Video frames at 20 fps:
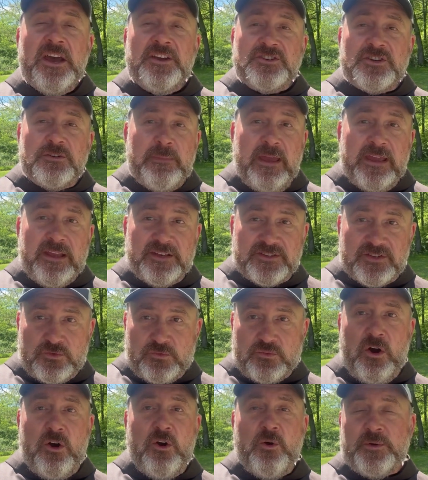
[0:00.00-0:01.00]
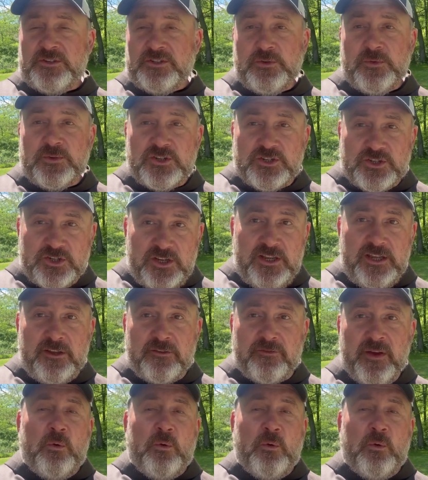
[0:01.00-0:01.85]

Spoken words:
to make us grow and to achieve